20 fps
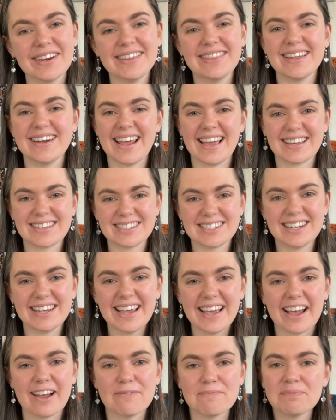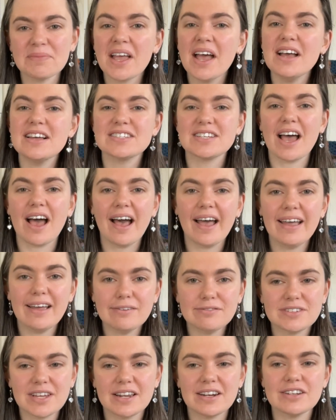the next year. So I
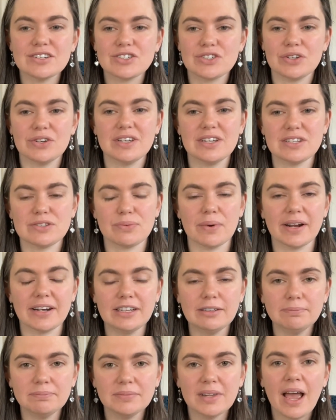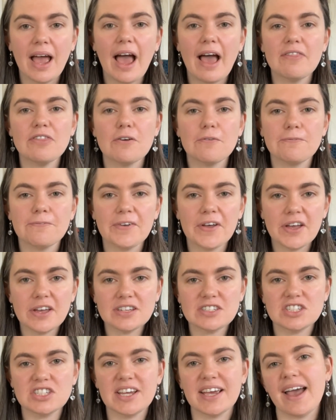have done it 2 years running, and the
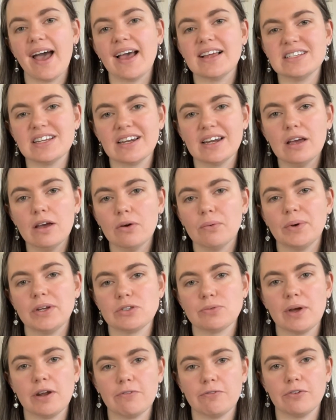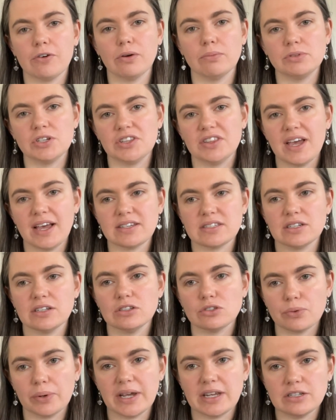first year I did it, which went from
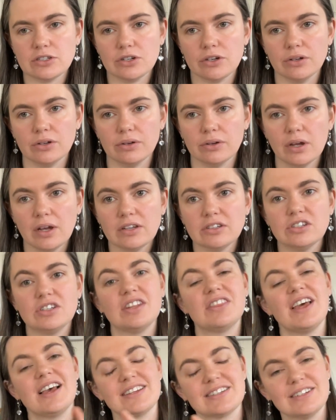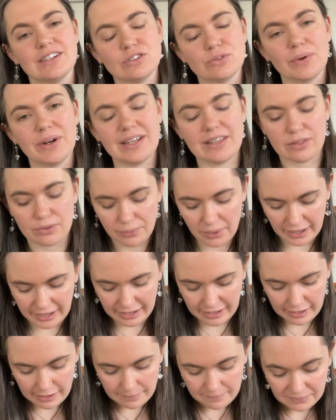2022 to
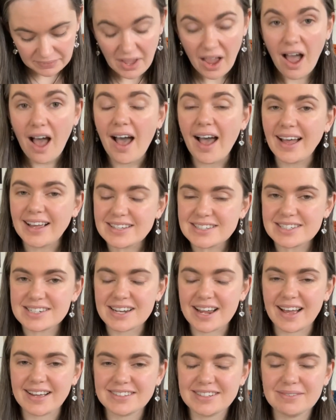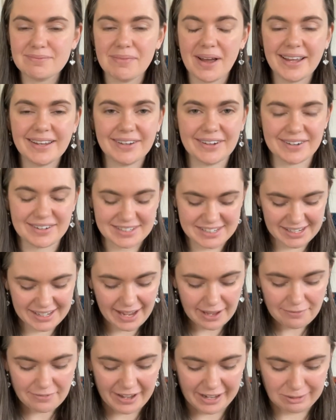2023, I started my Cosy
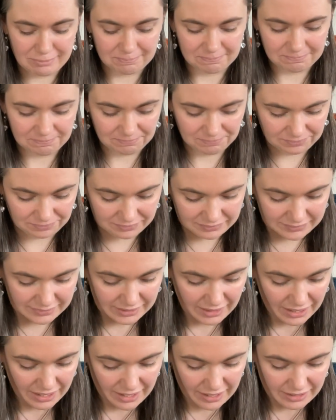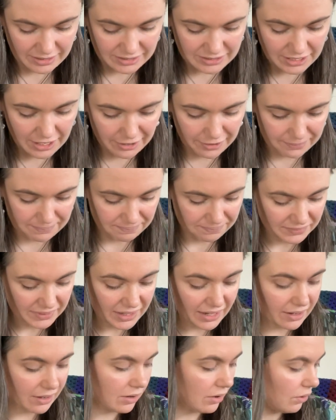Cafe. So
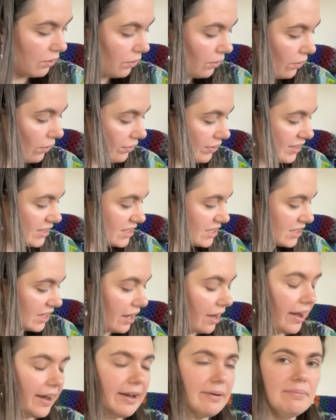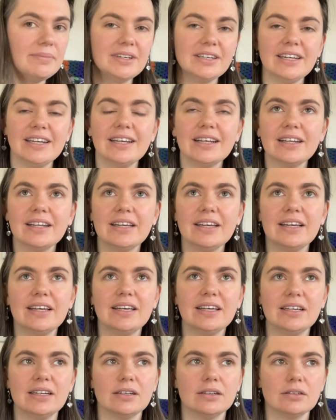all this time,
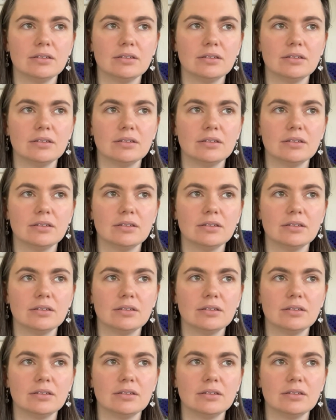nearly,